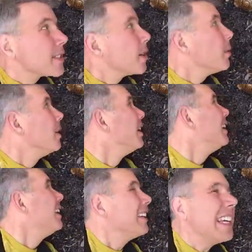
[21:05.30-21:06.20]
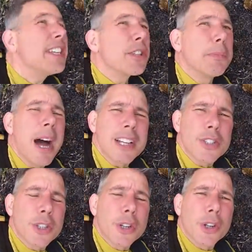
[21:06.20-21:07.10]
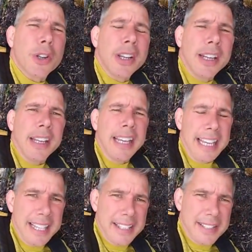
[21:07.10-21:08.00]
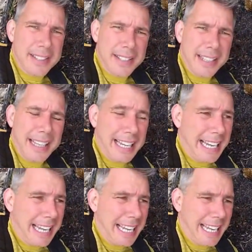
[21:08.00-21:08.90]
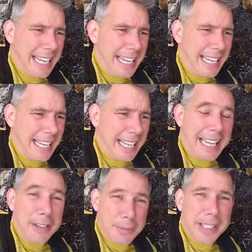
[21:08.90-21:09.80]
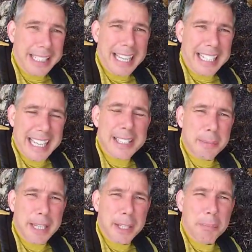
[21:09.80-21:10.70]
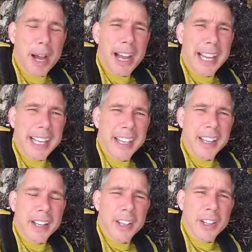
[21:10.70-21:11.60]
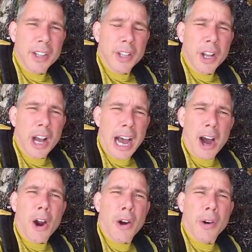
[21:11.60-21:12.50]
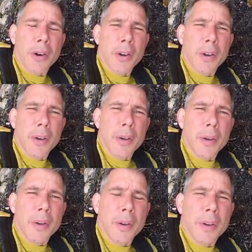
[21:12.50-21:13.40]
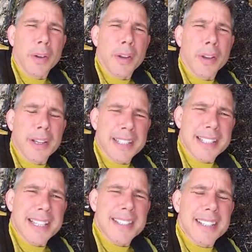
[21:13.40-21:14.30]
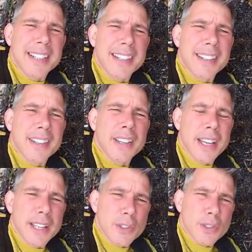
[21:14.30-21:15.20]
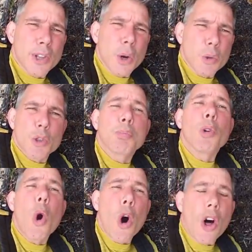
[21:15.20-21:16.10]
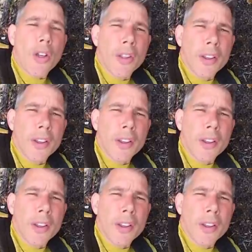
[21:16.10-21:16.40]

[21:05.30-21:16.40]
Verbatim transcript: So the Eastern Box Turtle is, is really getting decimated by our consistent and slow sprawl